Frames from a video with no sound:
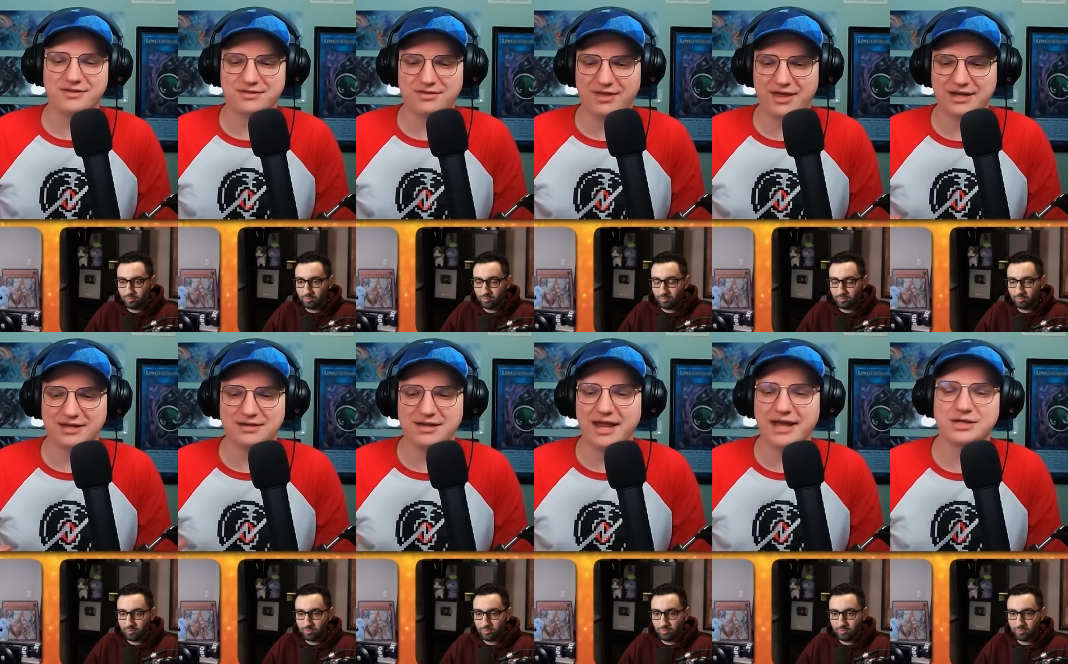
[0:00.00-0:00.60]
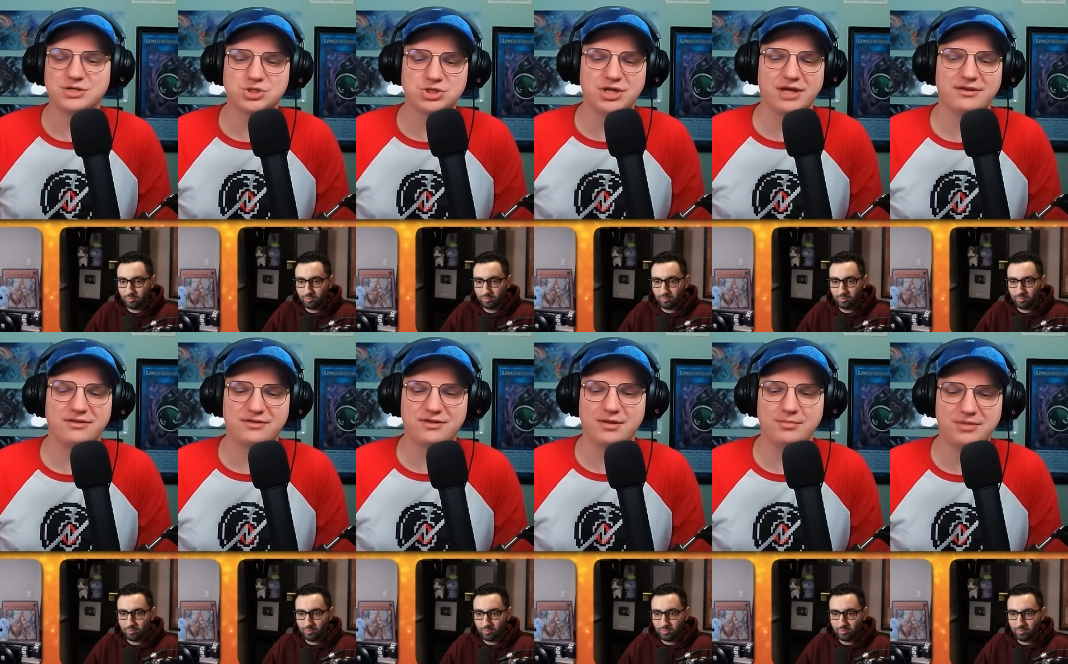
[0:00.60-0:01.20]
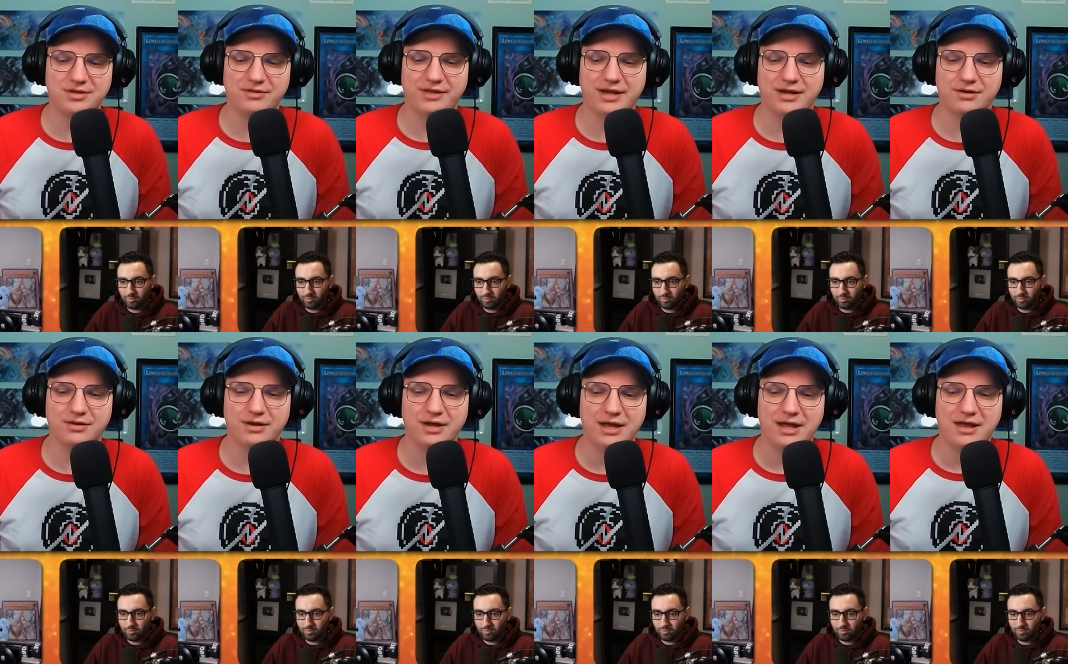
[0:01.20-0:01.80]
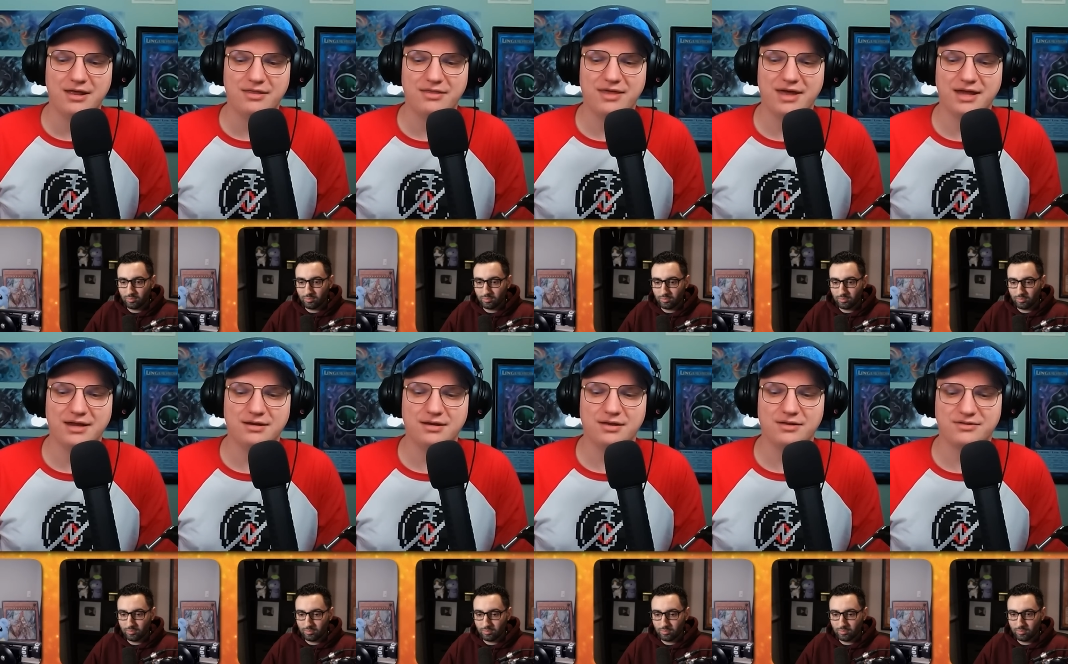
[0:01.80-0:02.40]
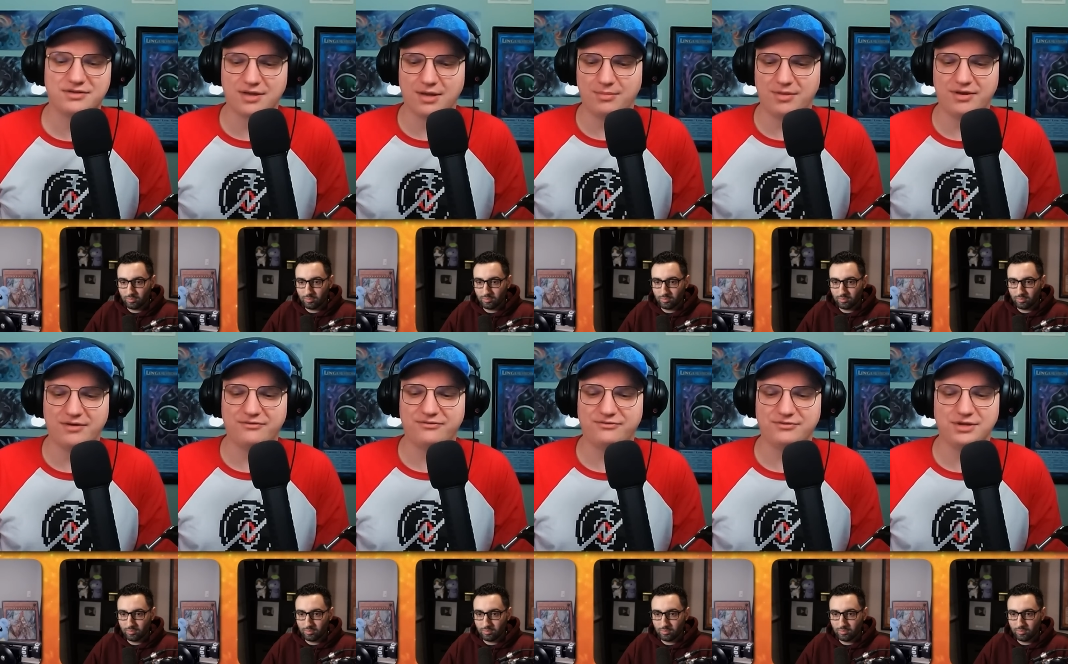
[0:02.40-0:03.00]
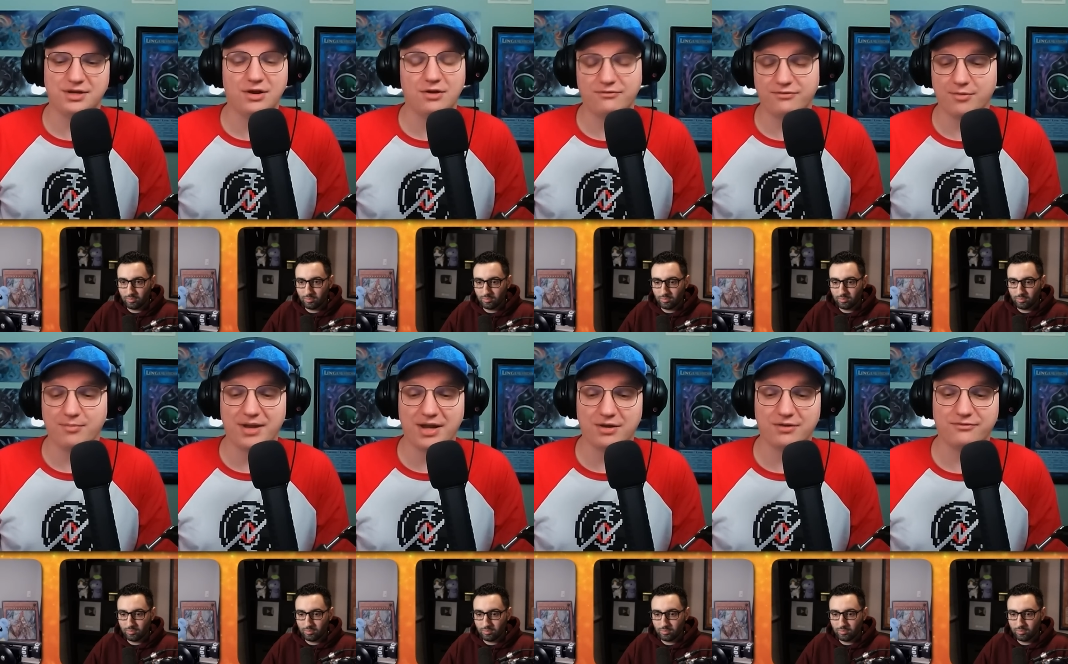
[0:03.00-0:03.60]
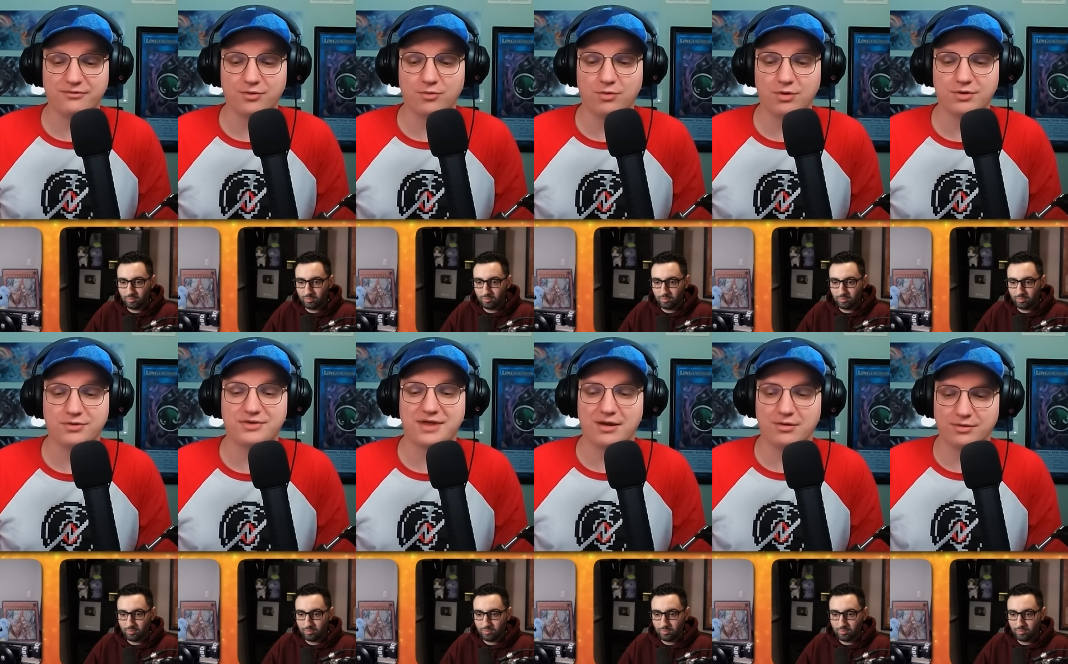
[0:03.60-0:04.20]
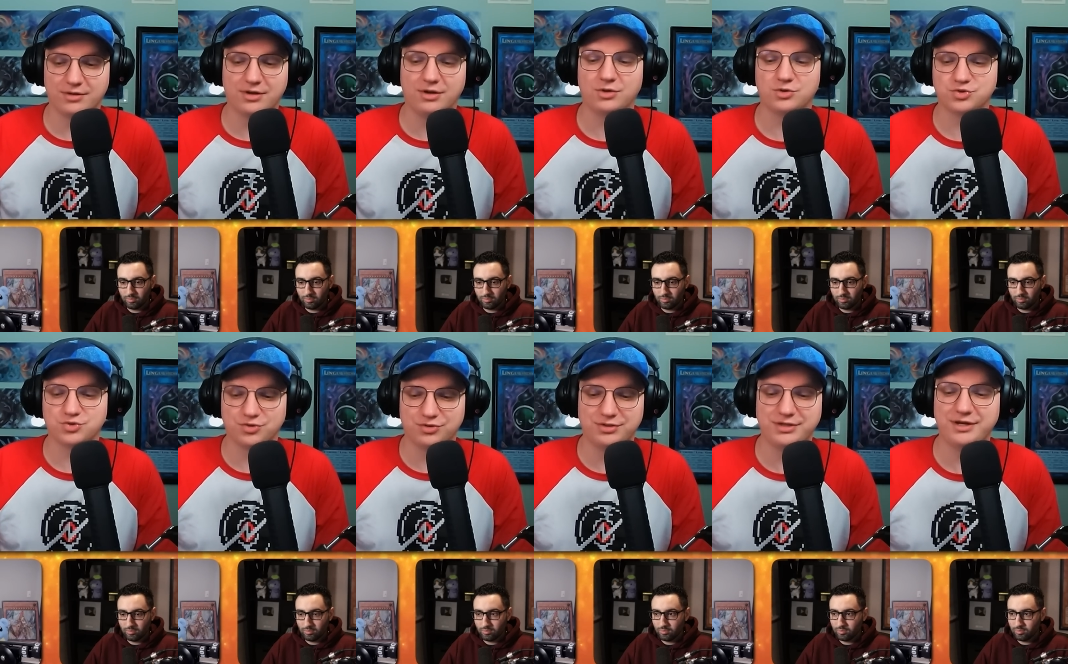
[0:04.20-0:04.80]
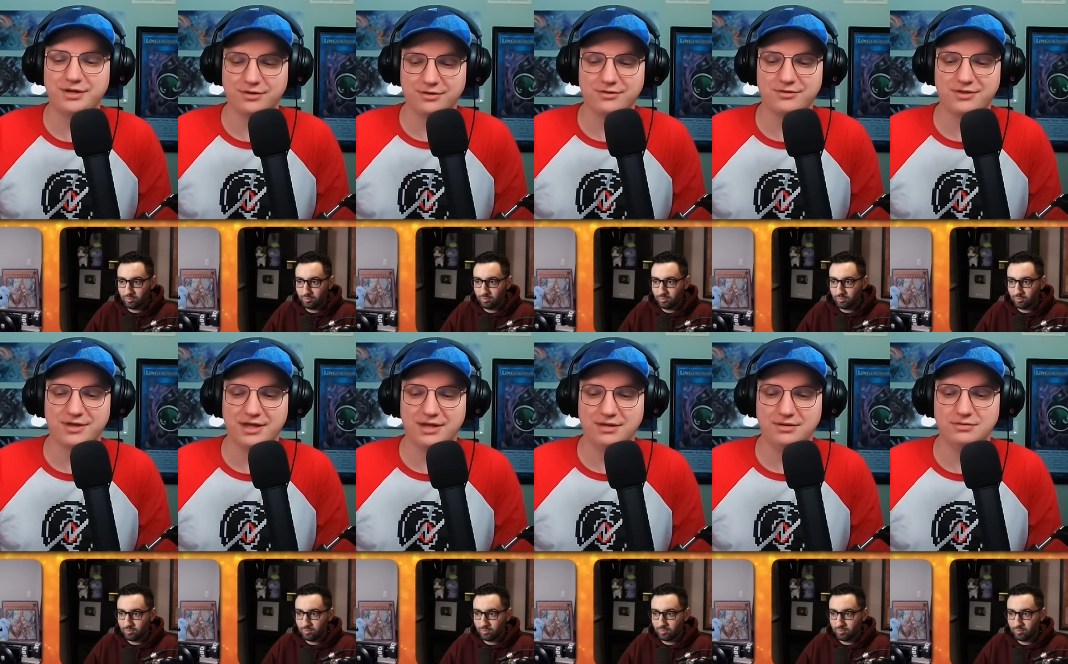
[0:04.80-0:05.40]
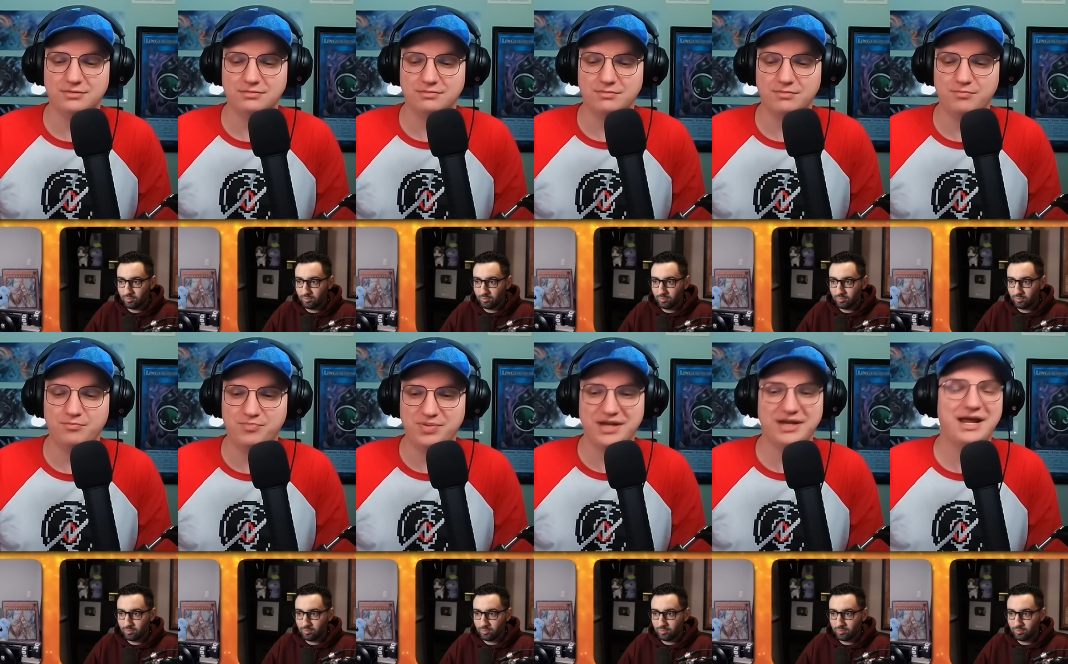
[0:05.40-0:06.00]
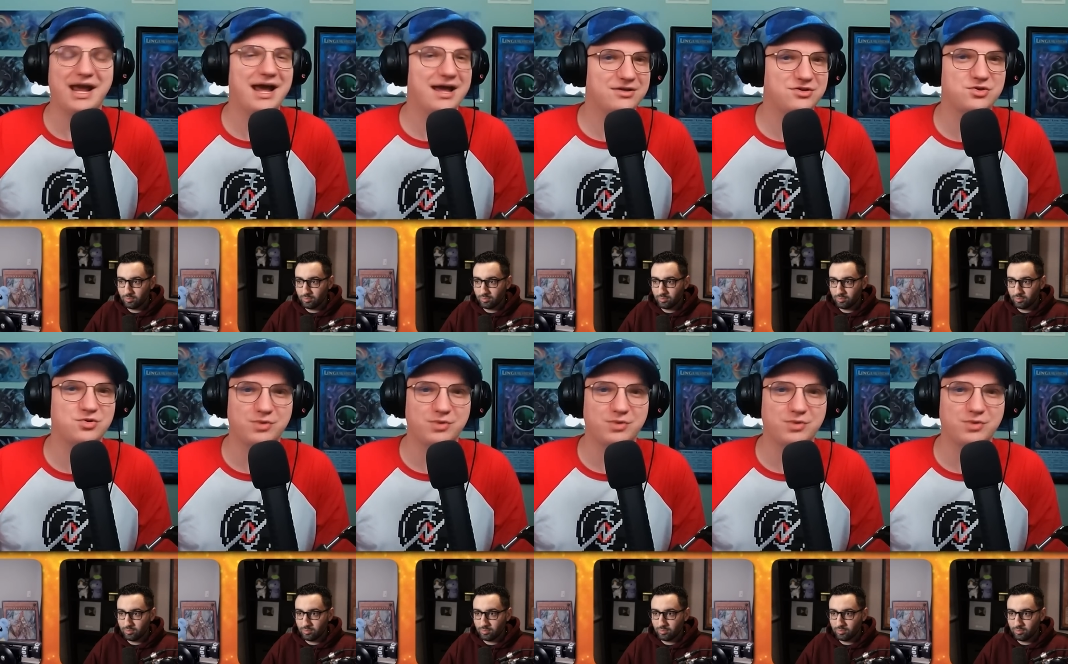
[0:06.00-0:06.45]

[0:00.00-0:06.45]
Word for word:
Speaker 1: this like next gen simulator that some of, you know, for better for worse, our cultural leaders in big ass